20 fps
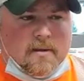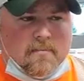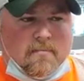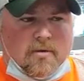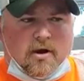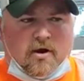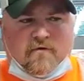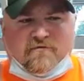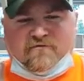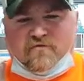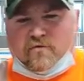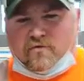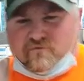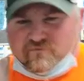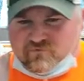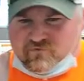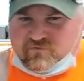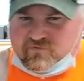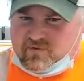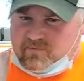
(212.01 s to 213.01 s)
But our
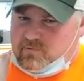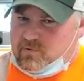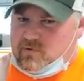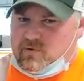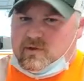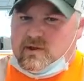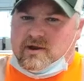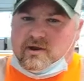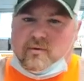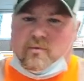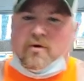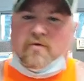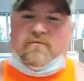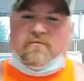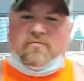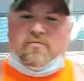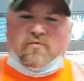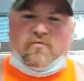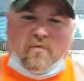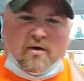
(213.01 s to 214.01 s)
floors are typical anywhere
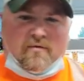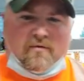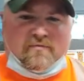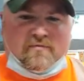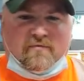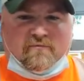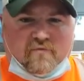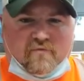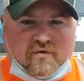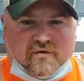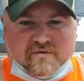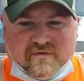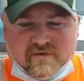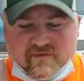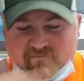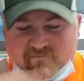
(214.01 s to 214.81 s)
from 12 to 14